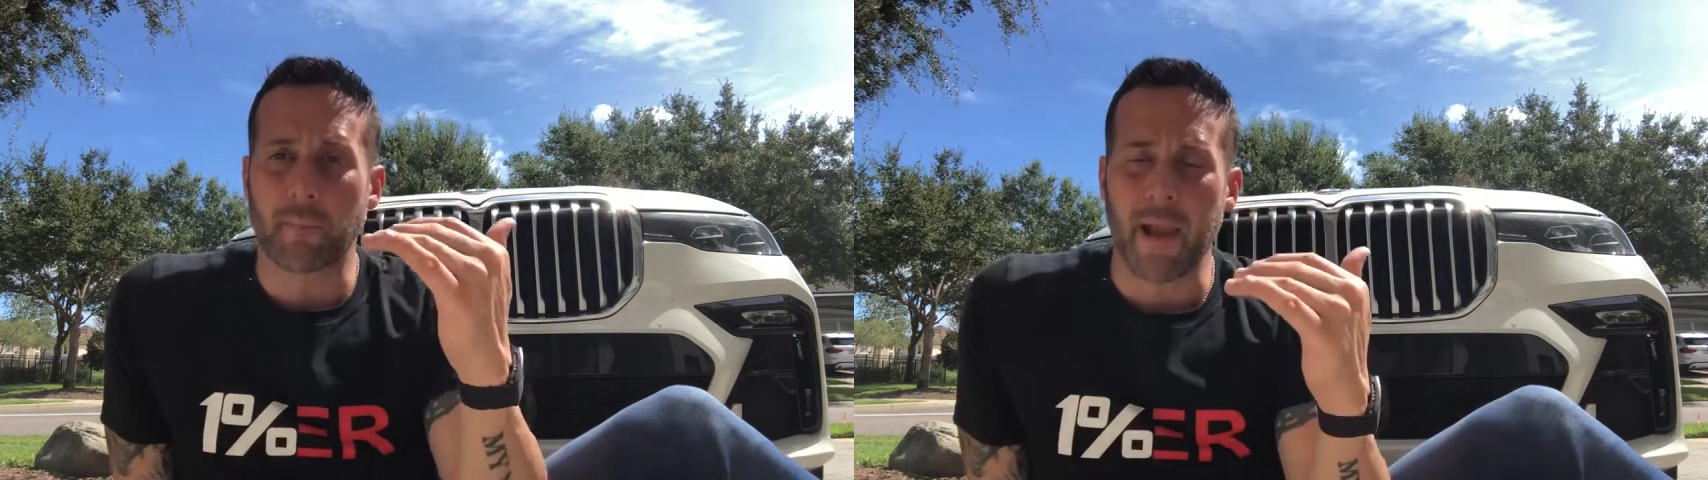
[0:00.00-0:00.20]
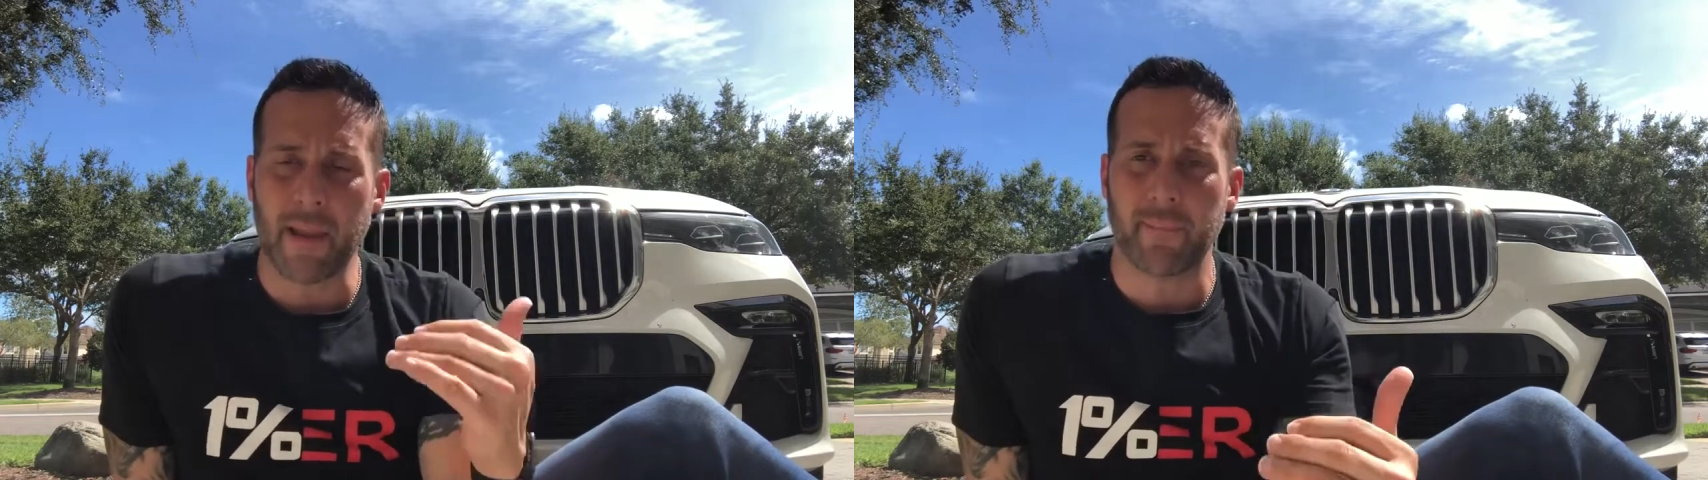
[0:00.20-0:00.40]

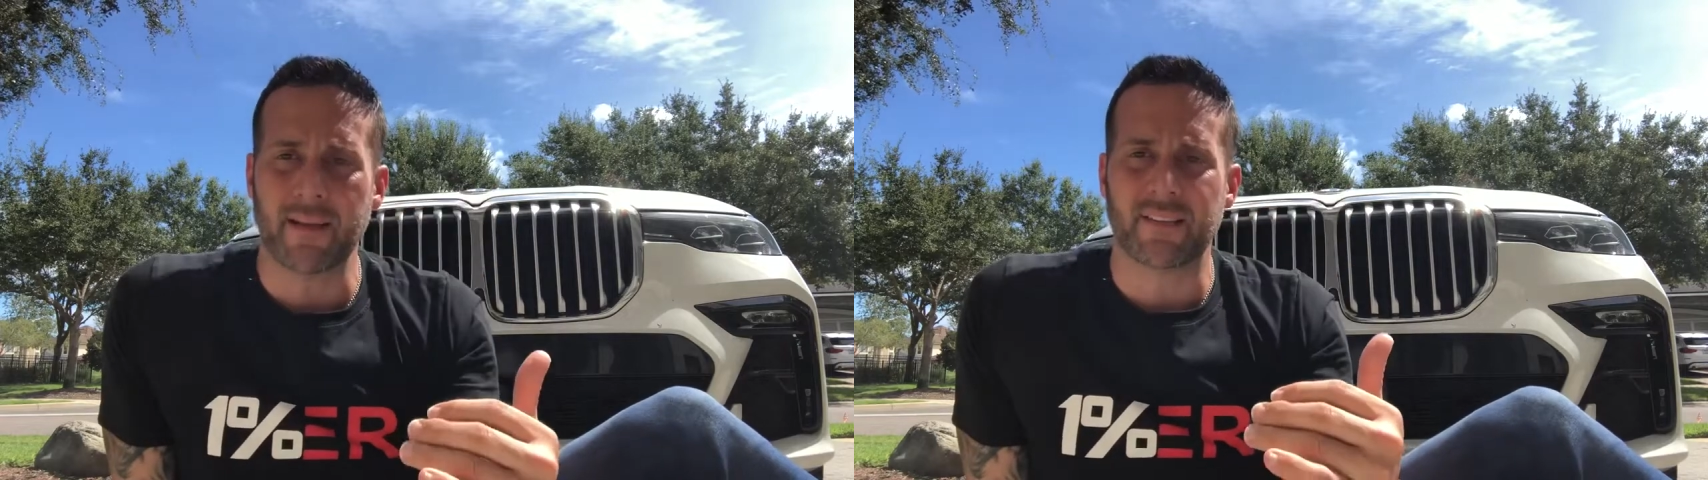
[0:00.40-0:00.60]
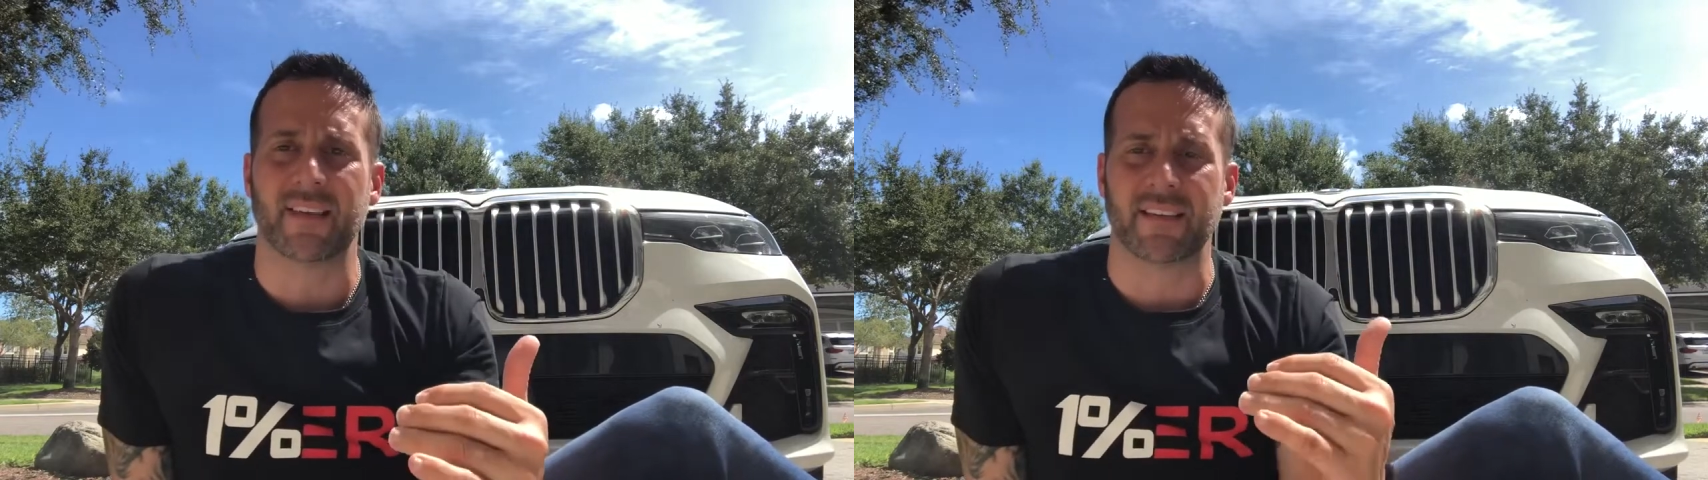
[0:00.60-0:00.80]

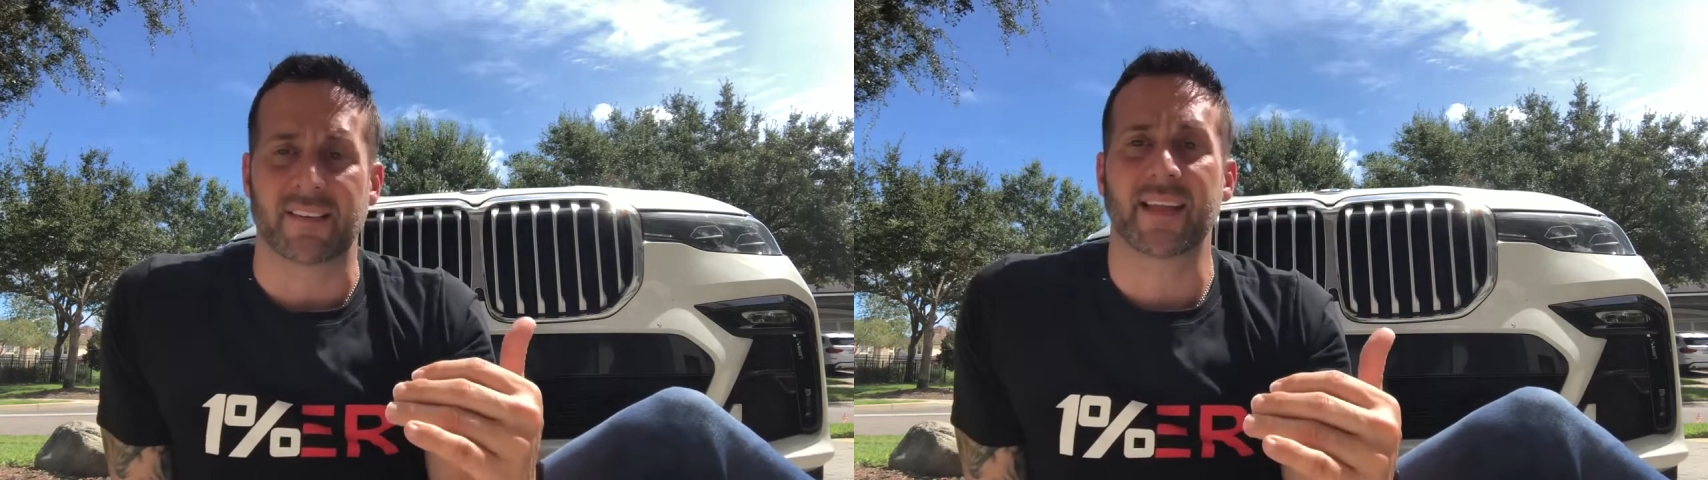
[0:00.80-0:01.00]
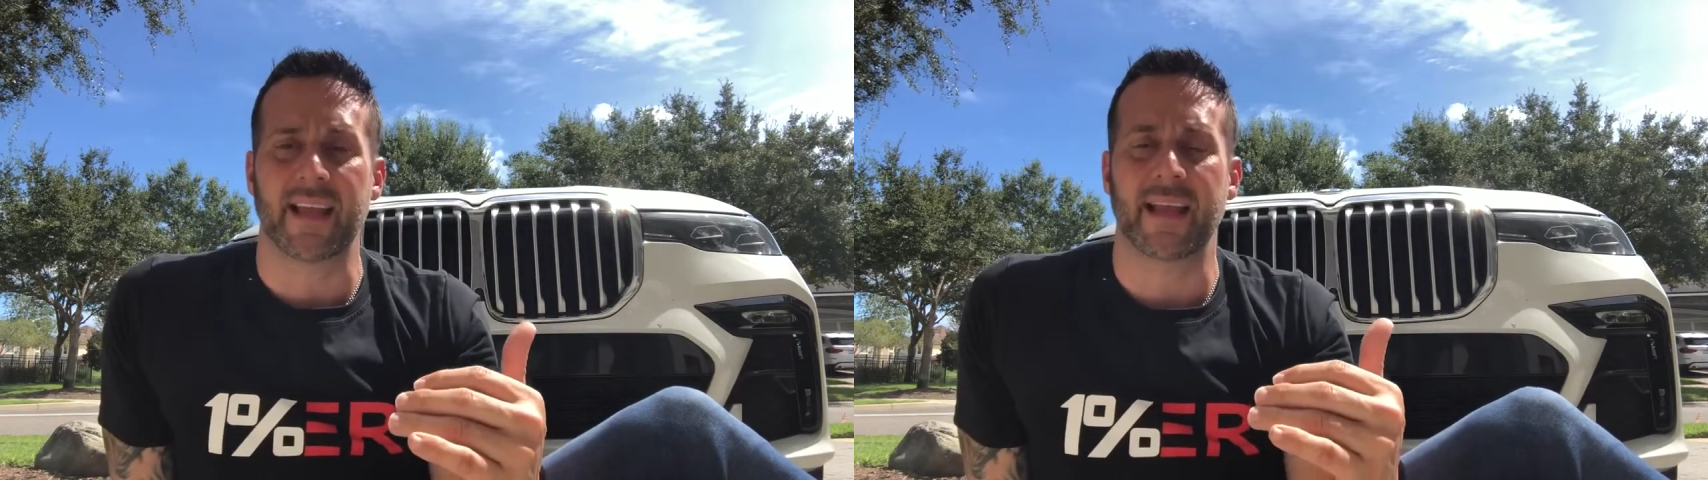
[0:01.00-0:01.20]
payments is
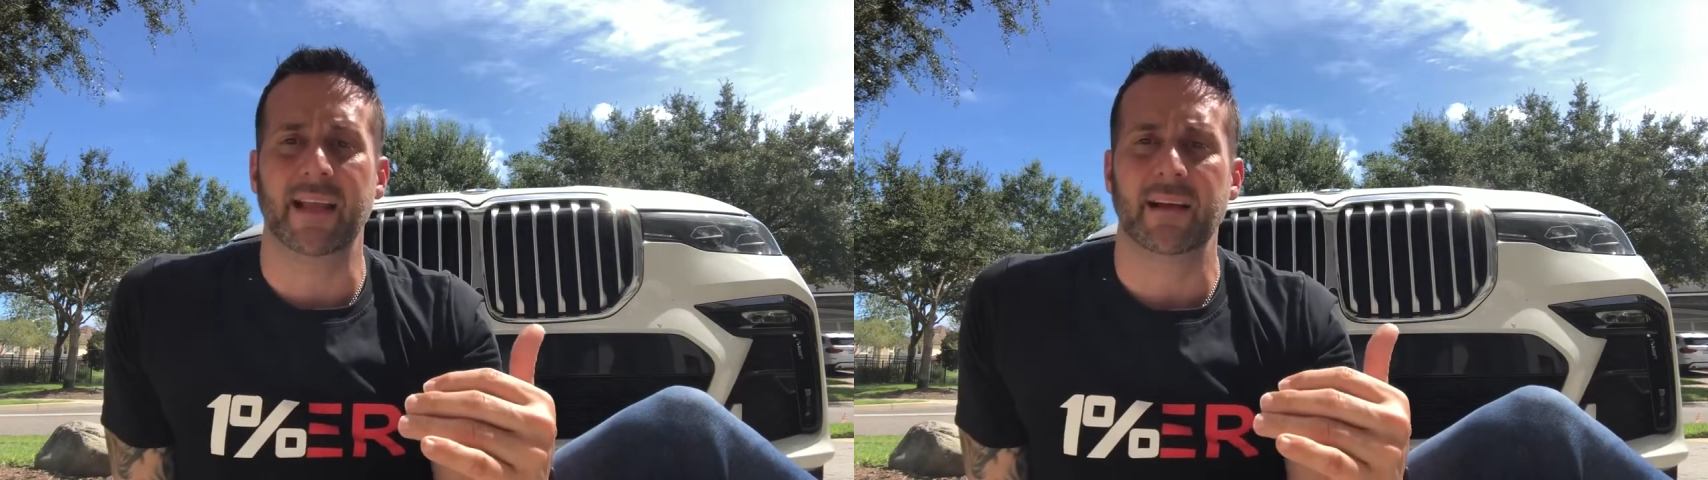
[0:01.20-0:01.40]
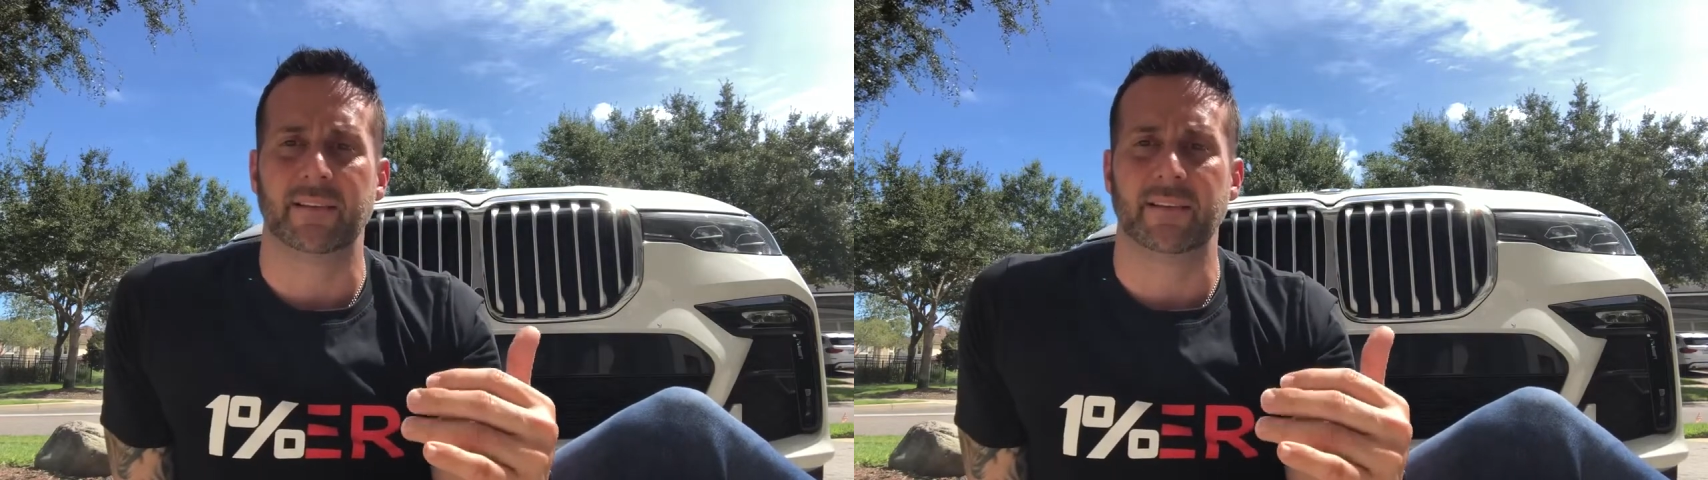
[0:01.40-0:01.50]
the key.